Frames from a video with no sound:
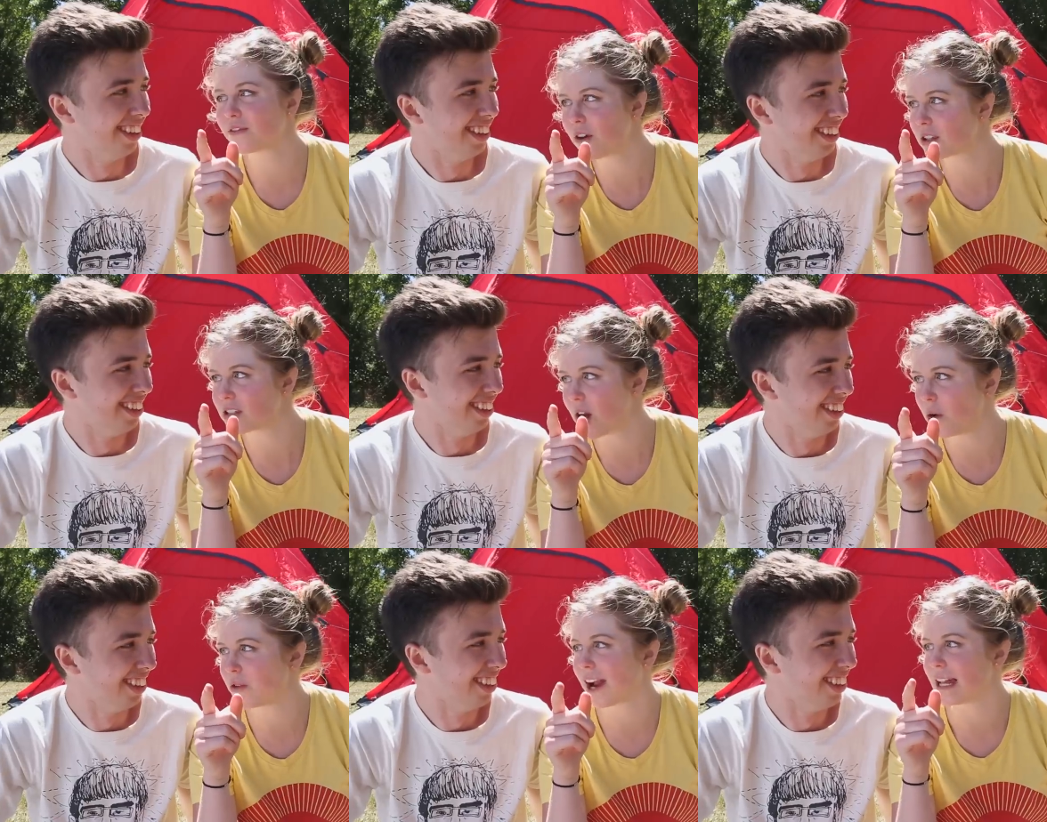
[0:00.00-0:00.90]
Speaker 1: the first
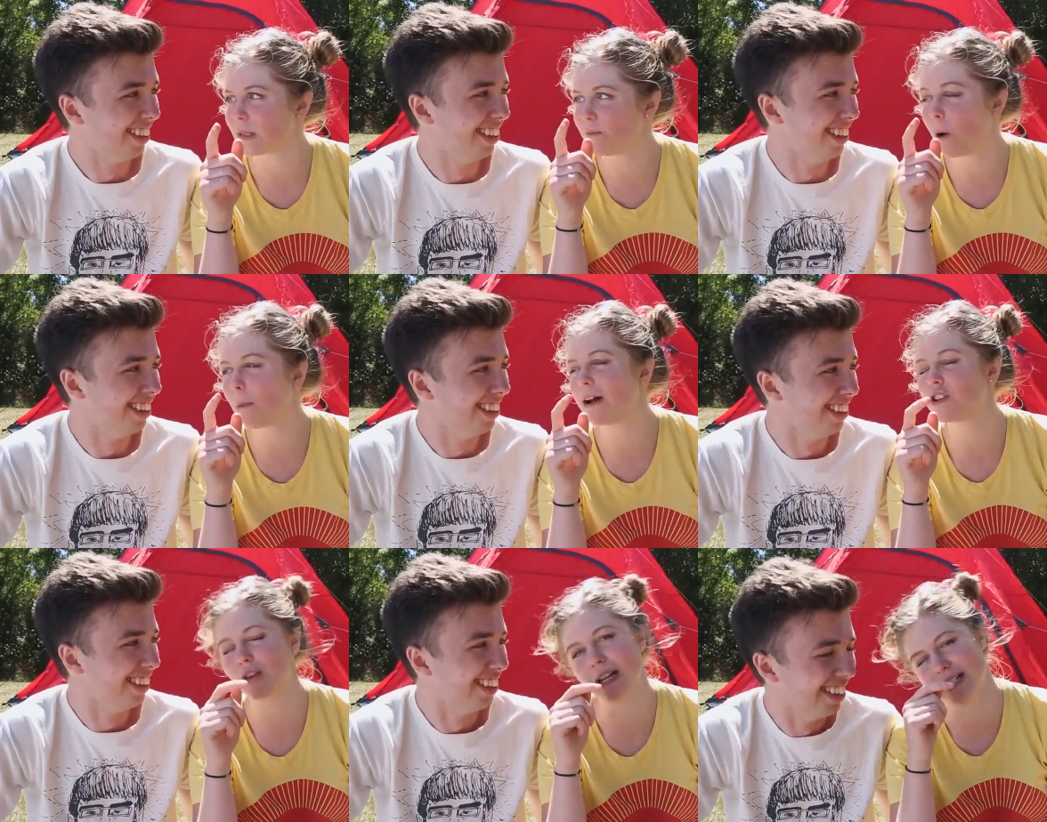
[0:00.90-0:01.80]
note that I spilt
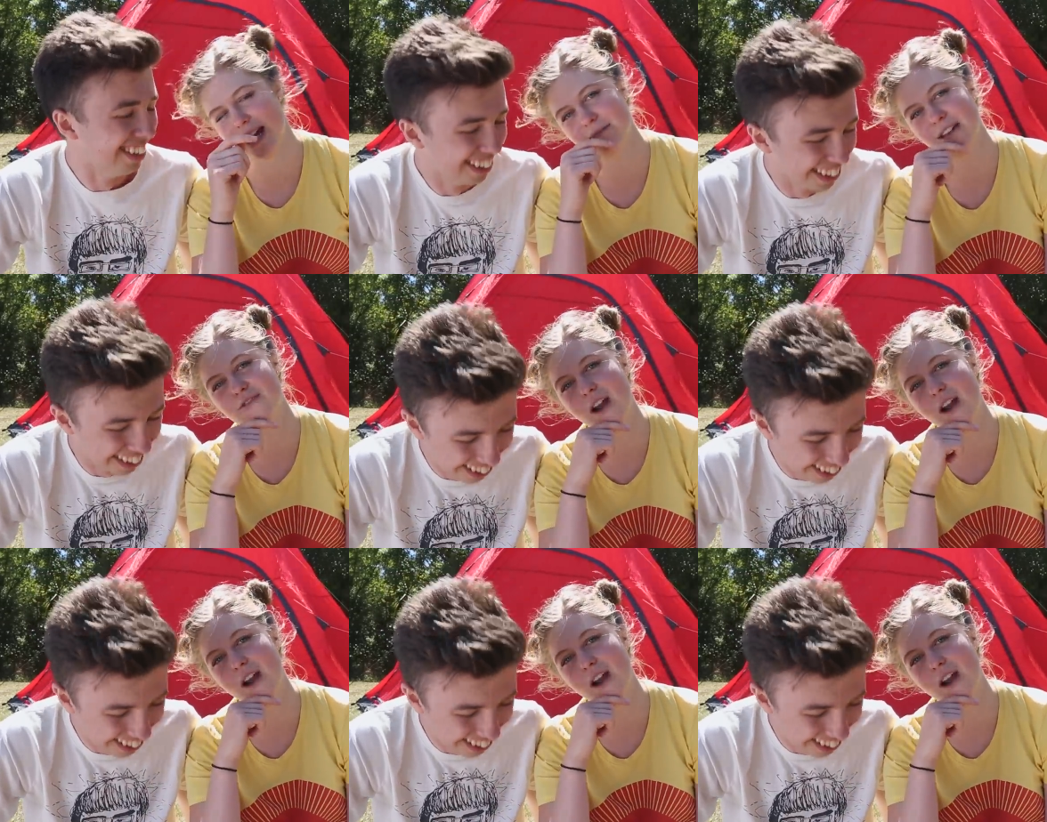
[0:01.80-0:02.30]
my drink down my